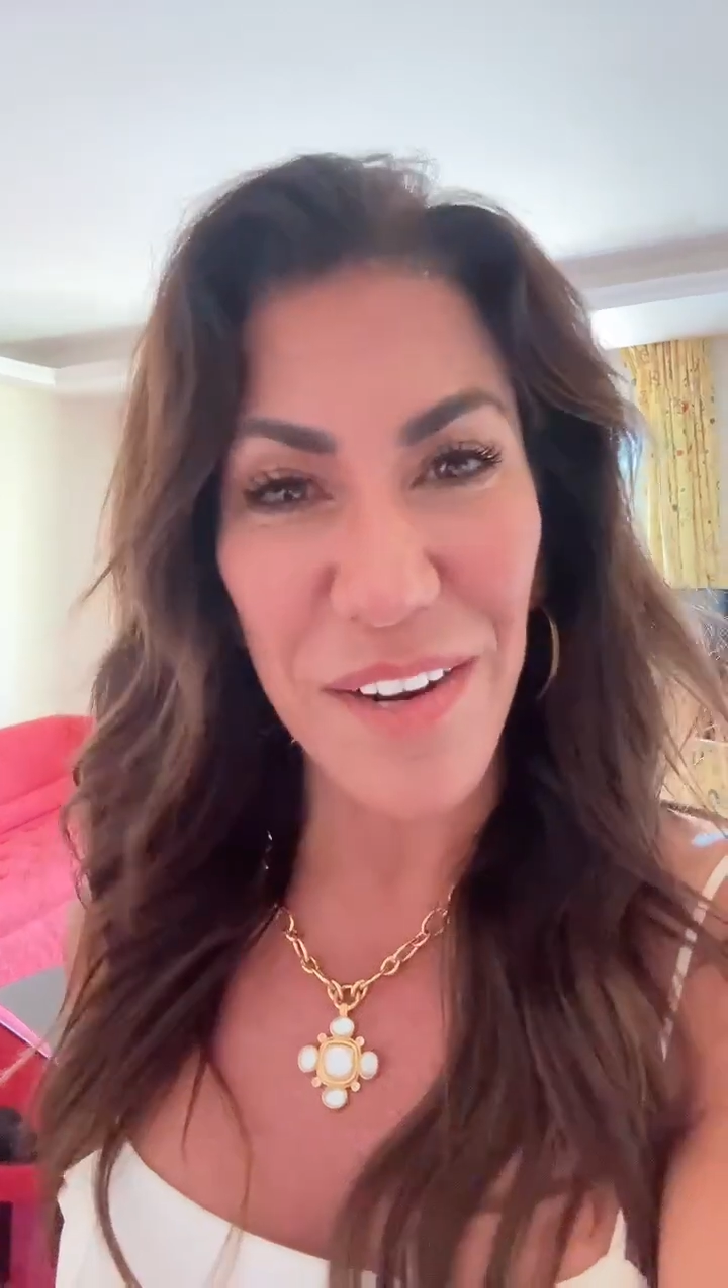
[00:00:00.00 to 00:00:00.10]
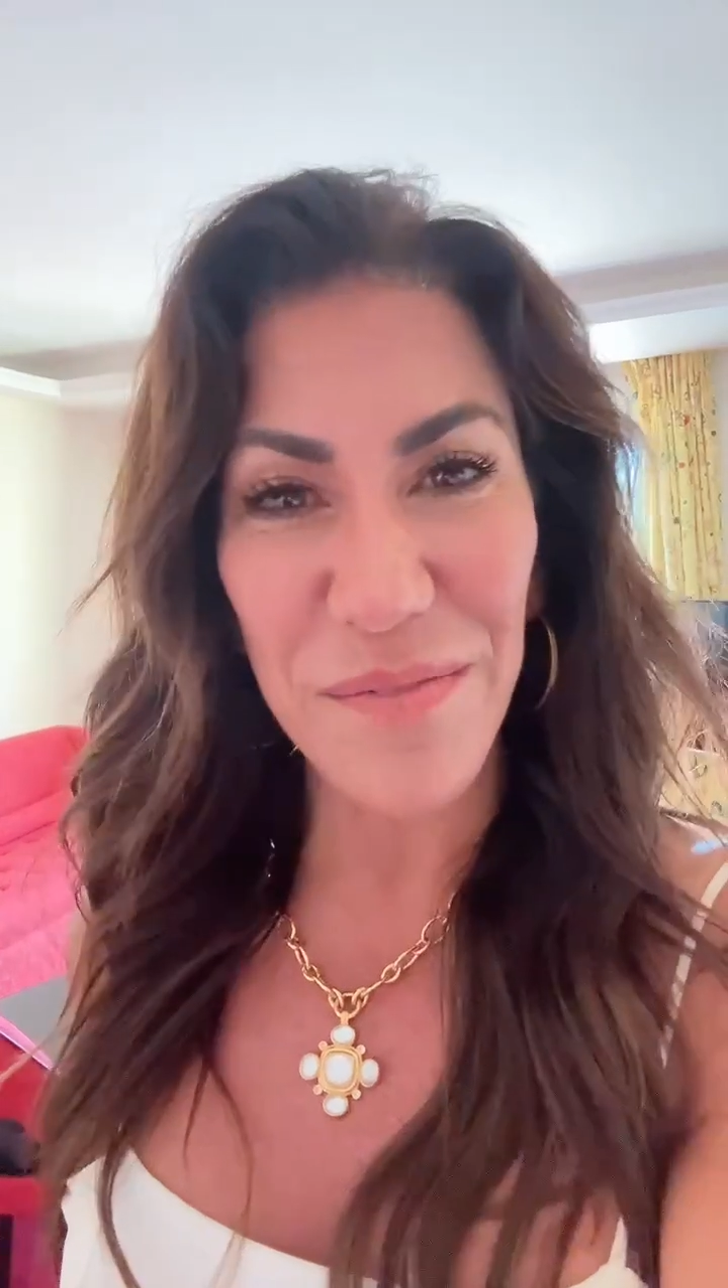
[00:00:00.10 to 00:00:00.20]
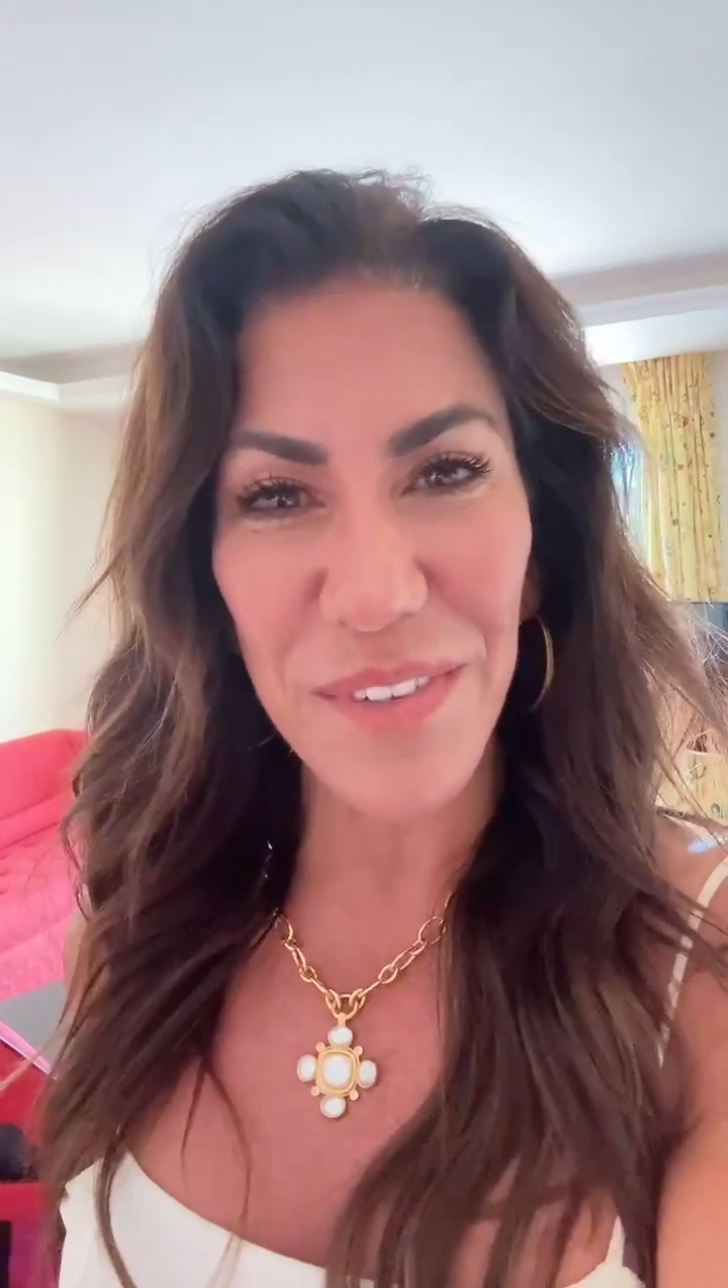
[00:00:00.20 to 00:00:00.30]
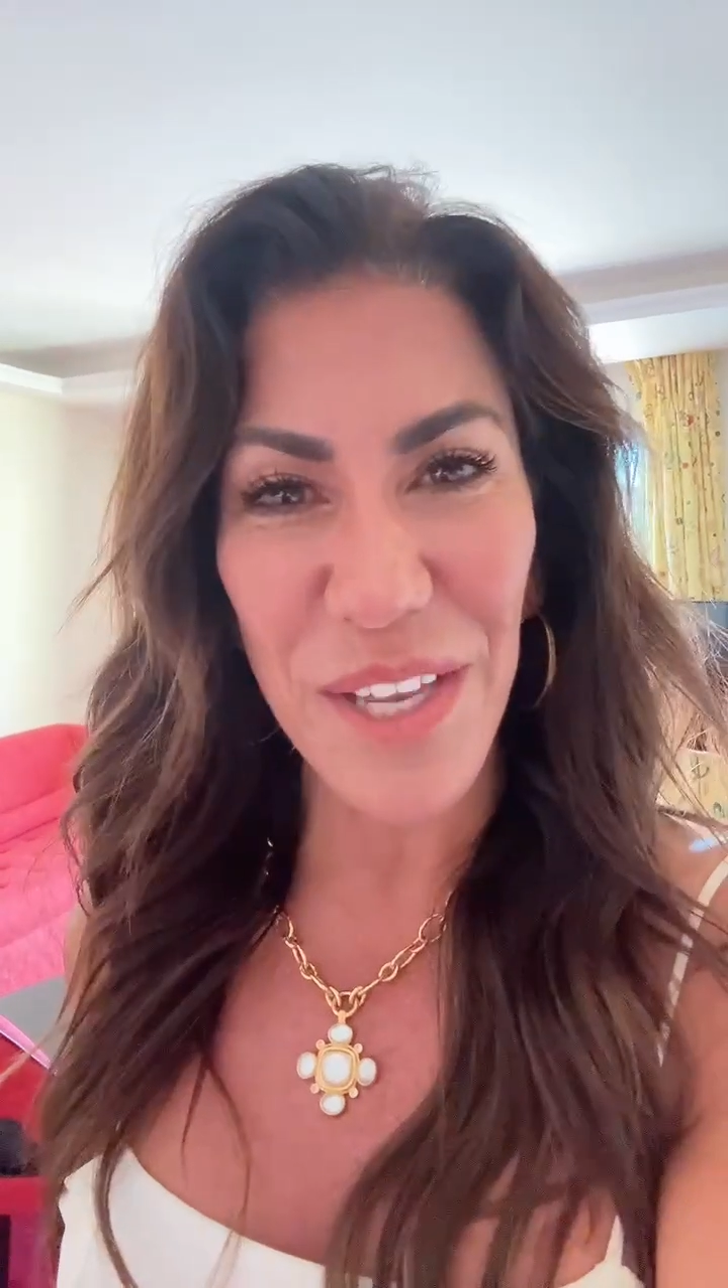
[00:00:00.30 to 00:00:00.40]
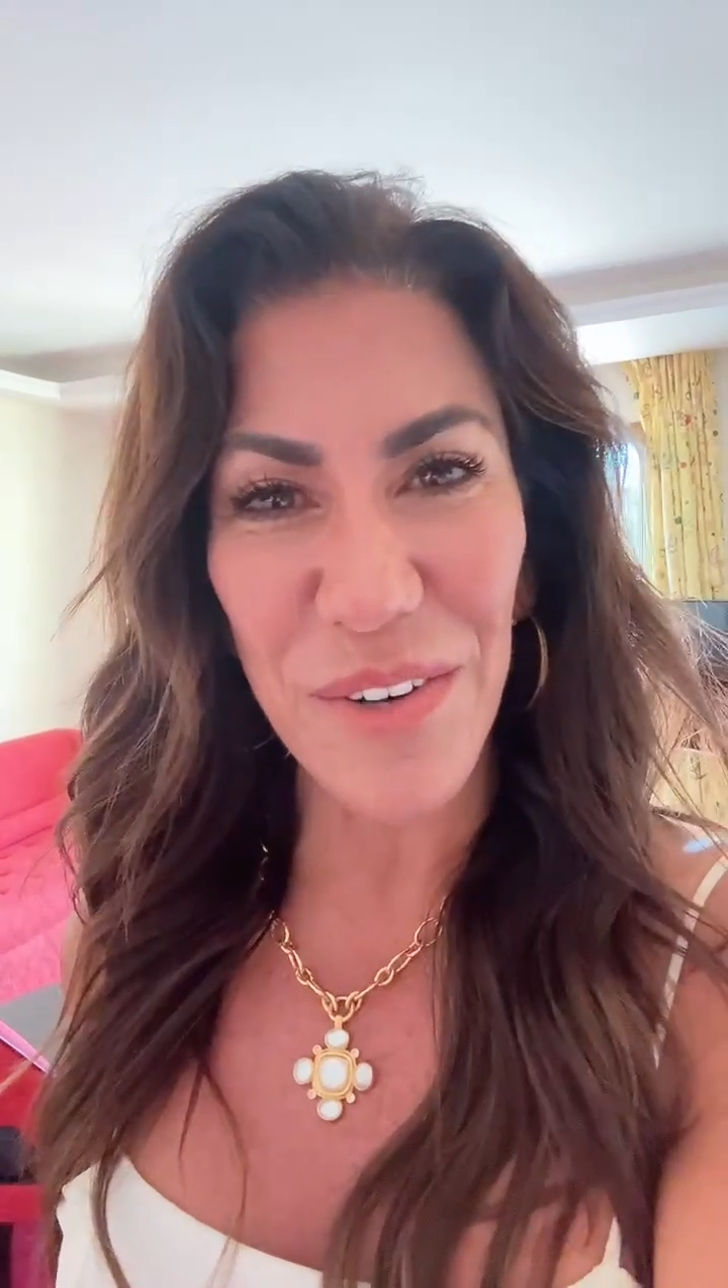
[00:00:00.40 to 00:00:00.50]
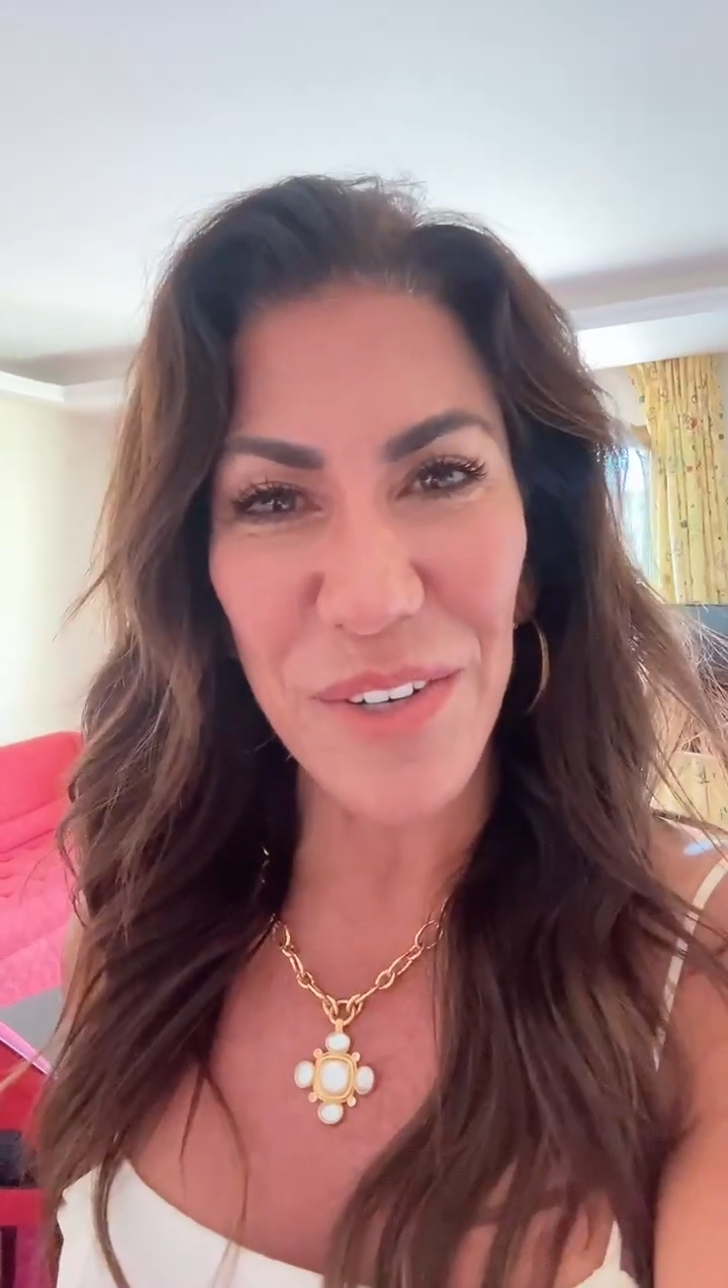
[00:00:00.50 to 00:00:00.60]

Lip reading: I'm, you know,